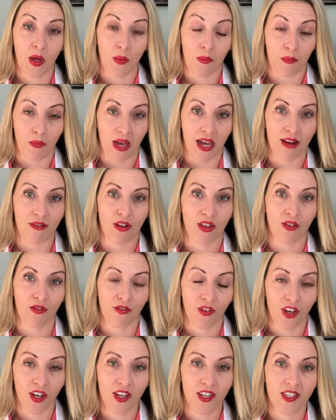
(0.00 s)
Mary
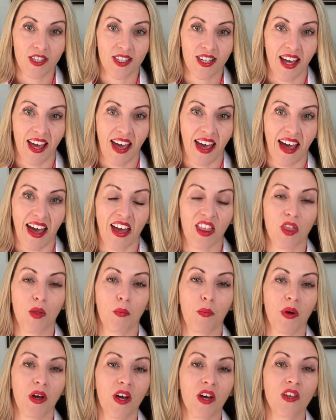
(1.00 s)
I, and the
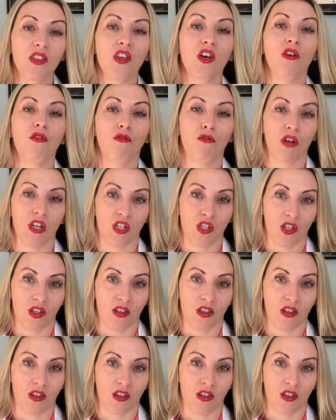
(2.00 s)
birth of Richard